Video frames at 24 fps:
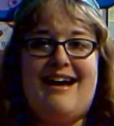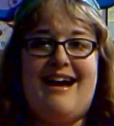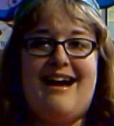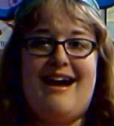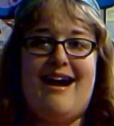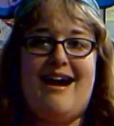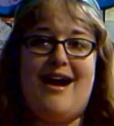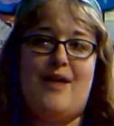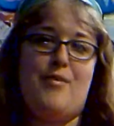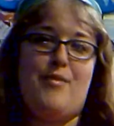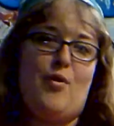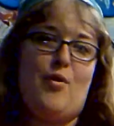
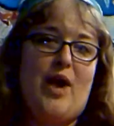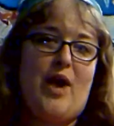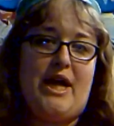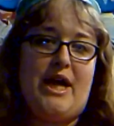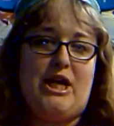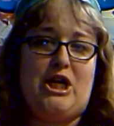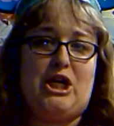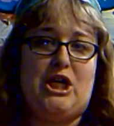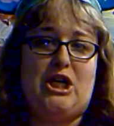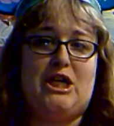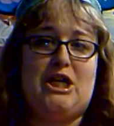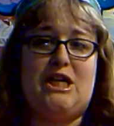I'm a white
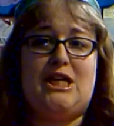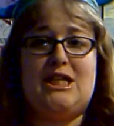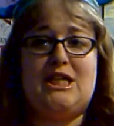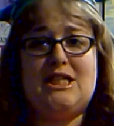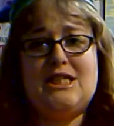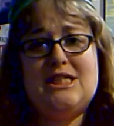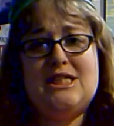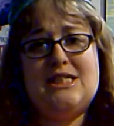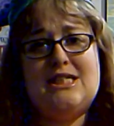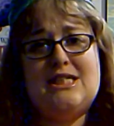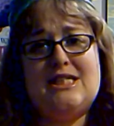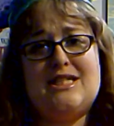girl.
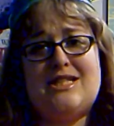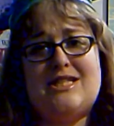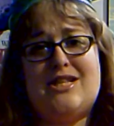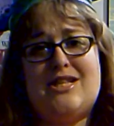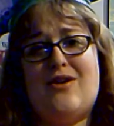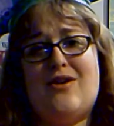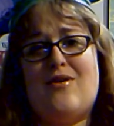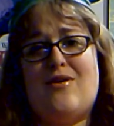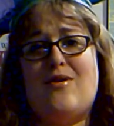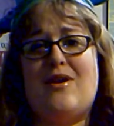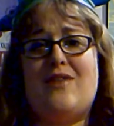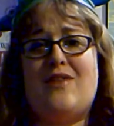
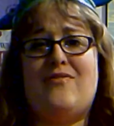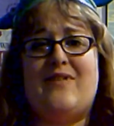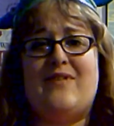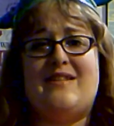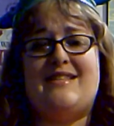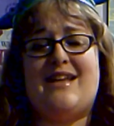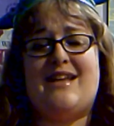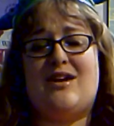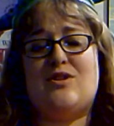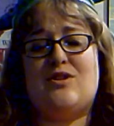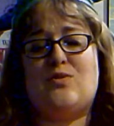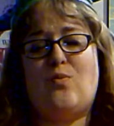So if it
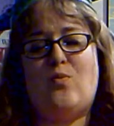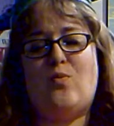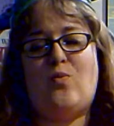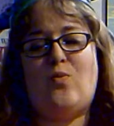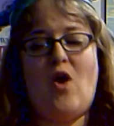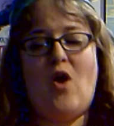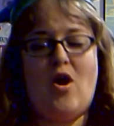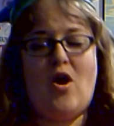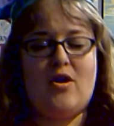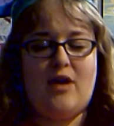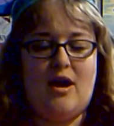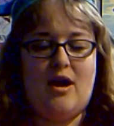sounds
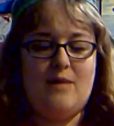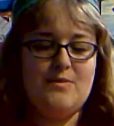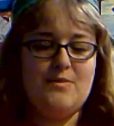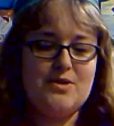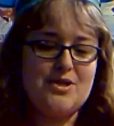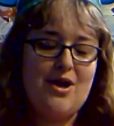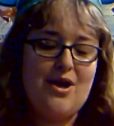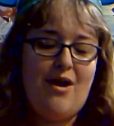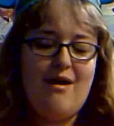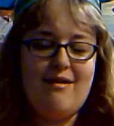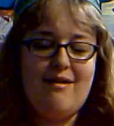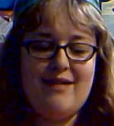wrong, I'm
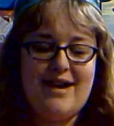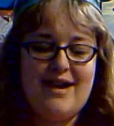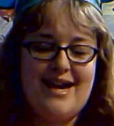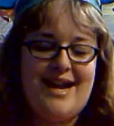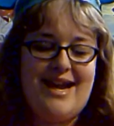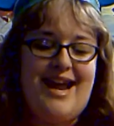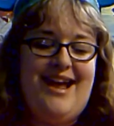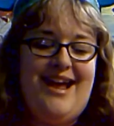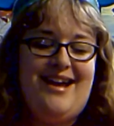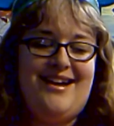sorry.